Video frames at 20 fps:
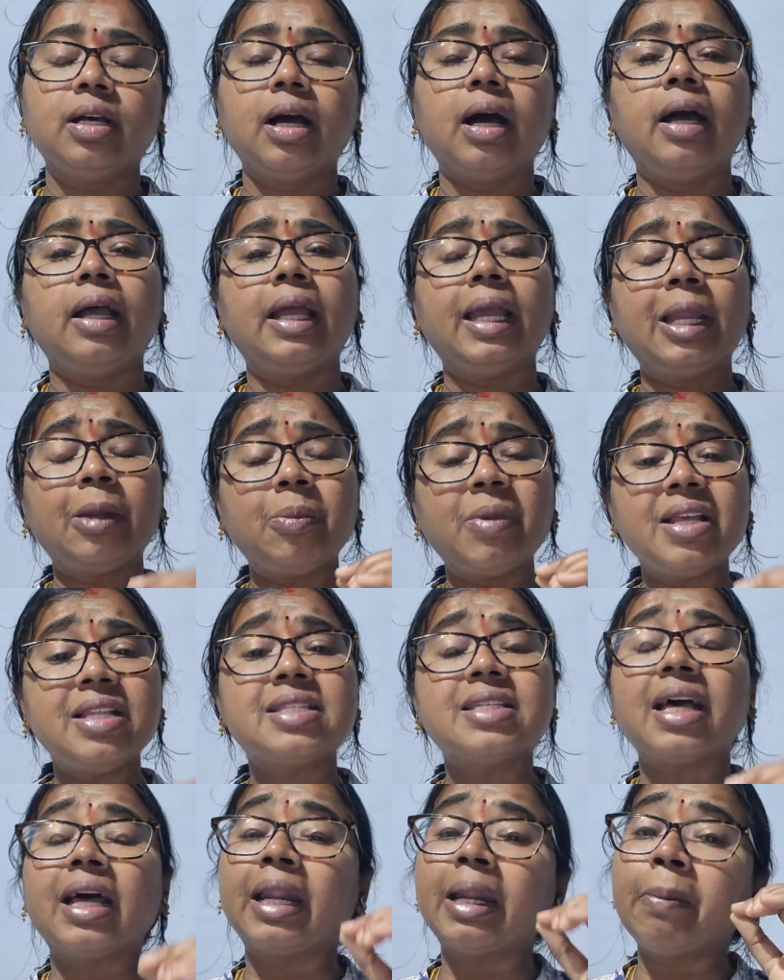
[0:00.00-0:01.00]
It
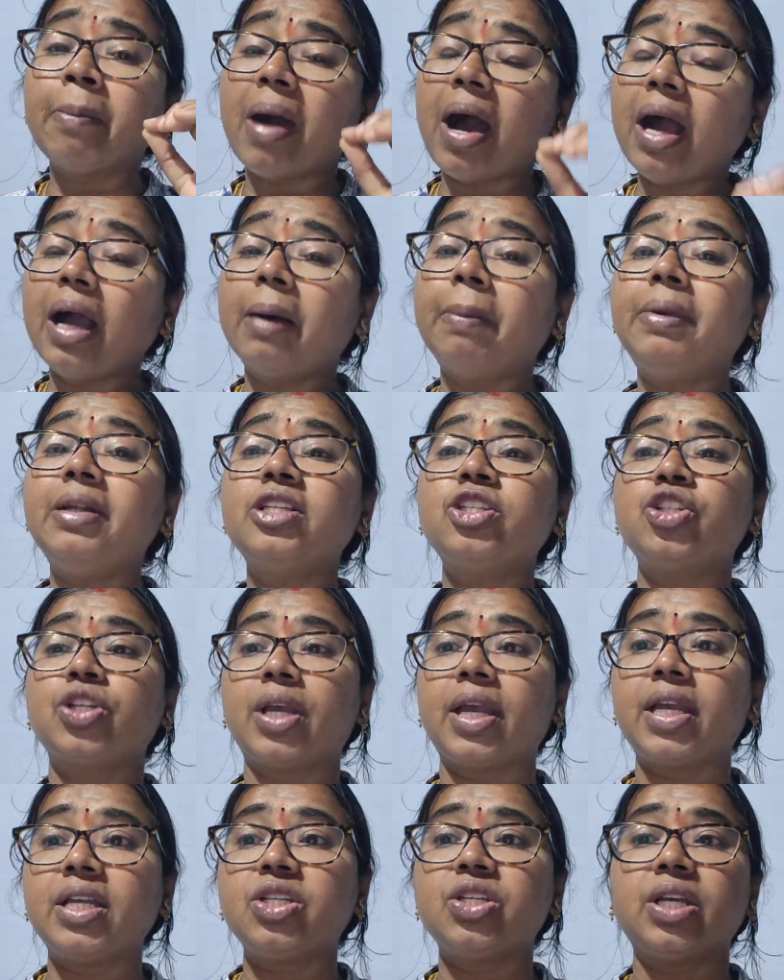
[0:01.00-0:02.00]
means a remarkable
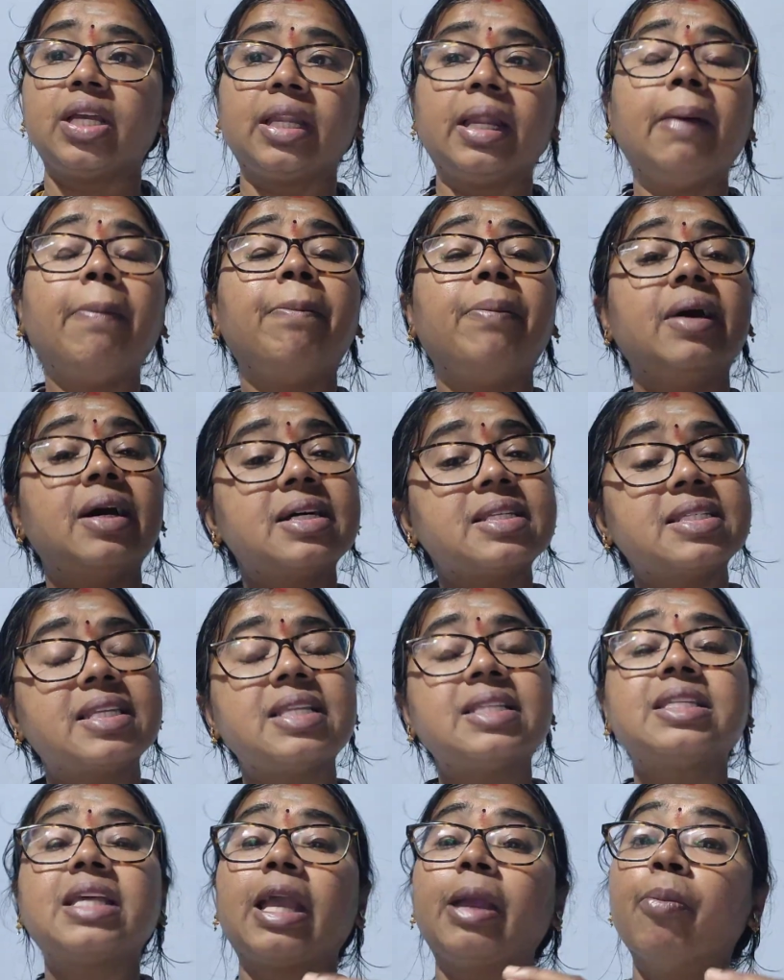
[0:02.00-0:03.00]
change in a
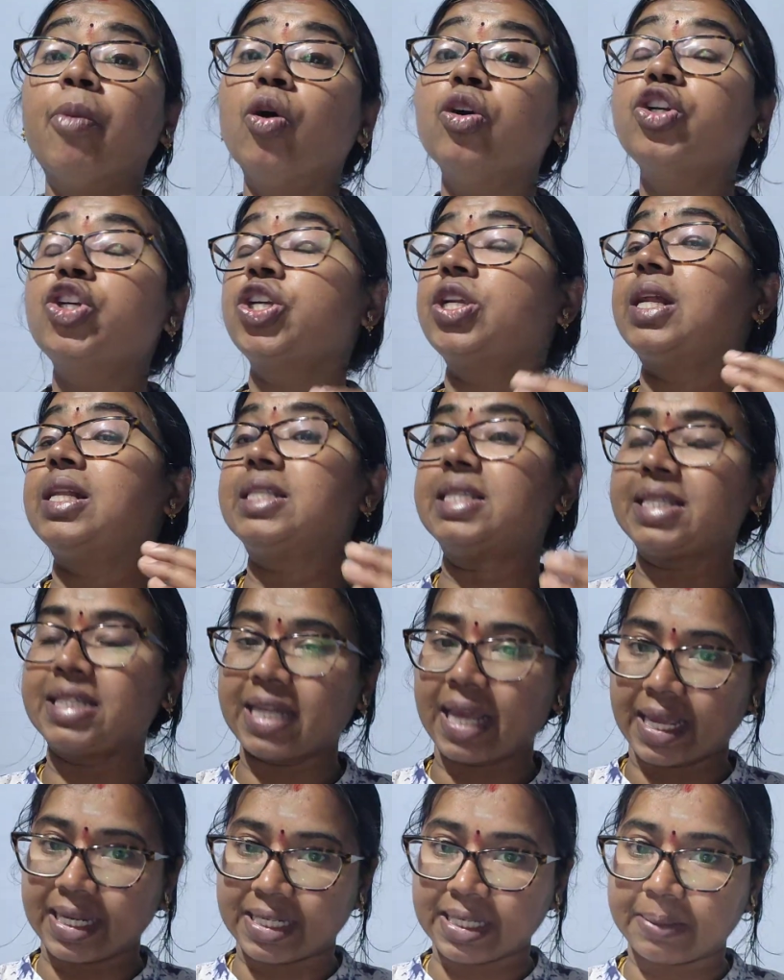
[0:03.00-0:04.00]
person's emotional
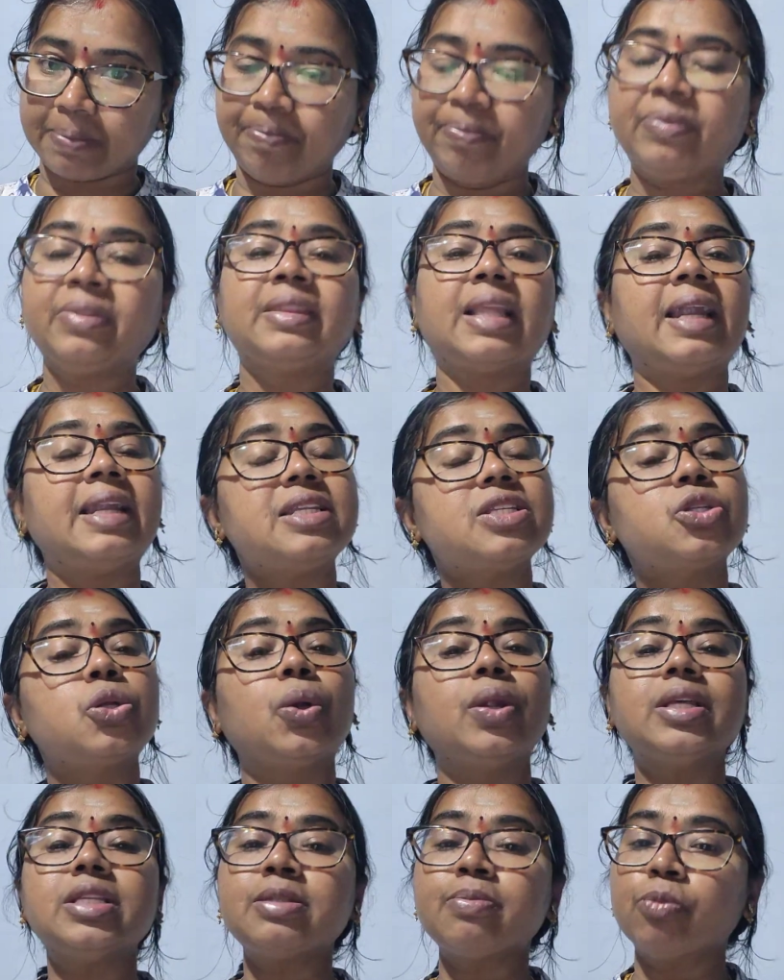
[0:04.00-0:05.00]
state. That is
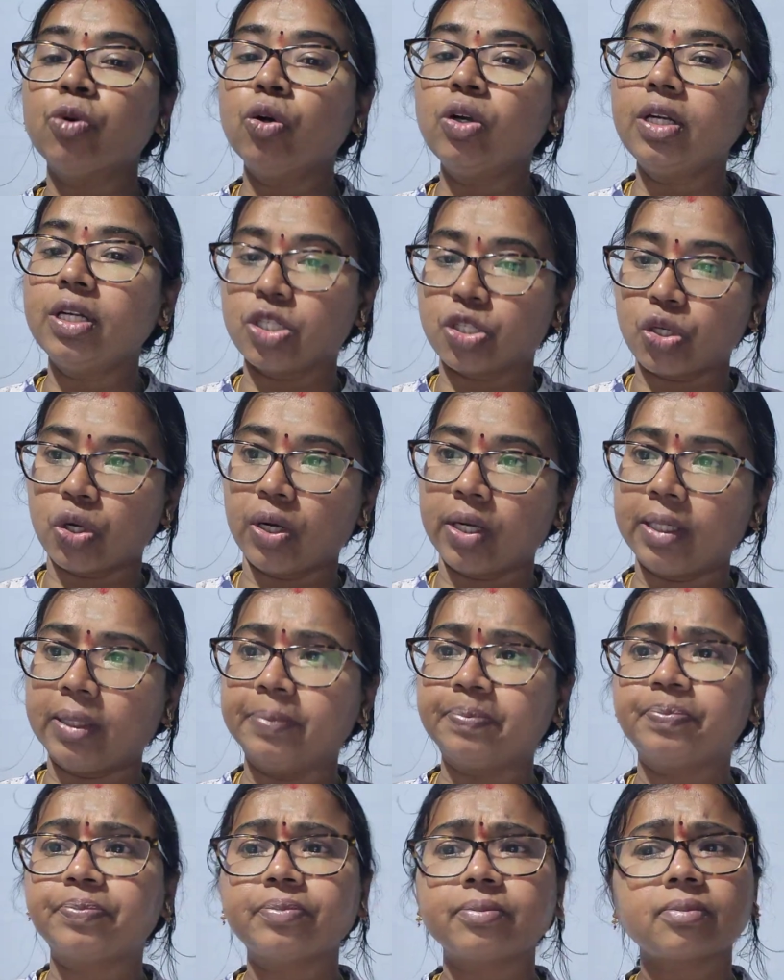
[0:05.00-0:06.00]
known as mood
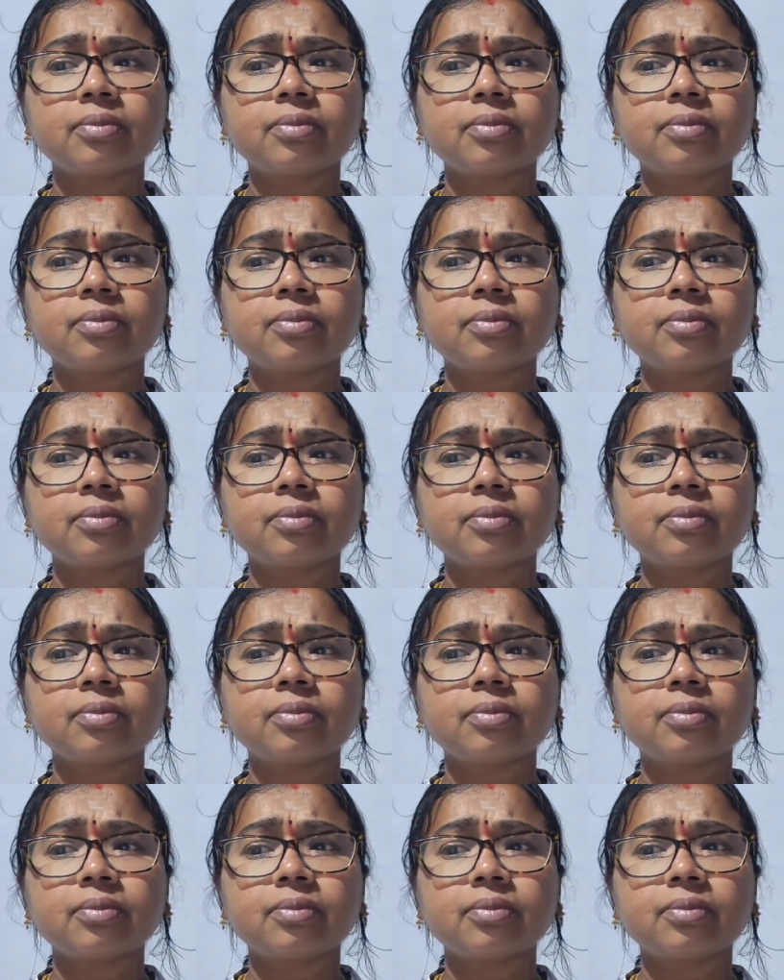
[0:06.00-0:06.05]
disorder.